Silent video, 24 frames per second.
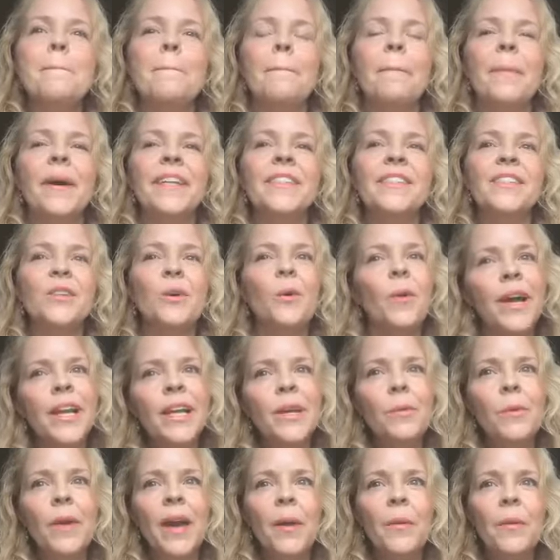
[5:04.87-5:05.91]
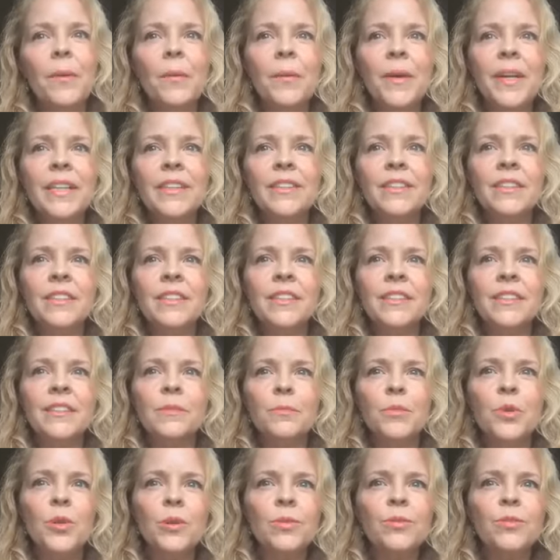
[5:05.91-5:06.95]
but so anyway, we went into this
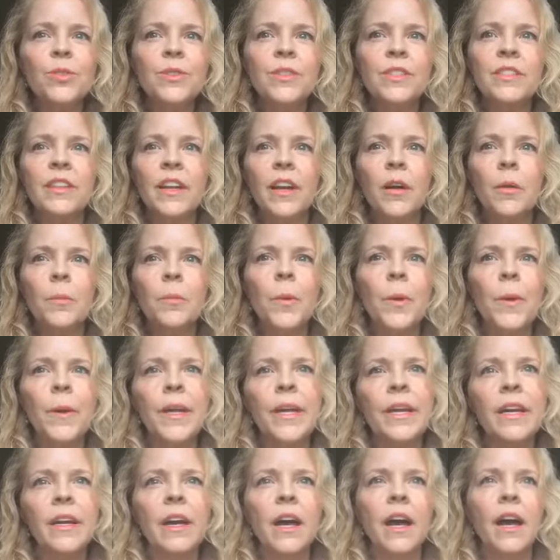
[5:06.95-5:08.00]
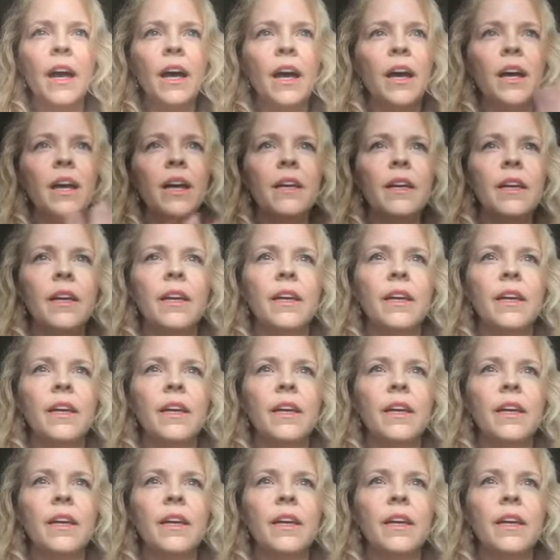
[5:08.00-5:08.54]
beautiful ceremony uh,